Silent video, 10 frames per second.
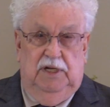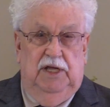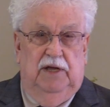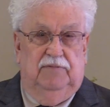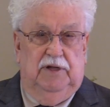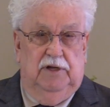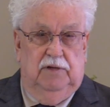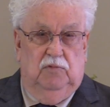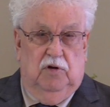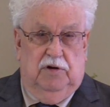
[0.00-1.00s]
love and
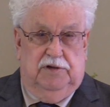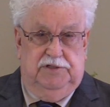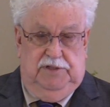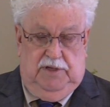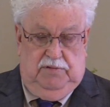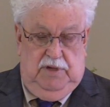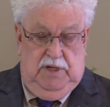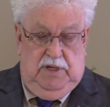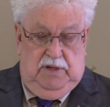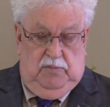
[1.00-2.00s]
good works. You know,
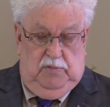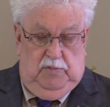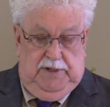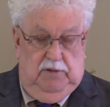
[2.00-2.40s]
we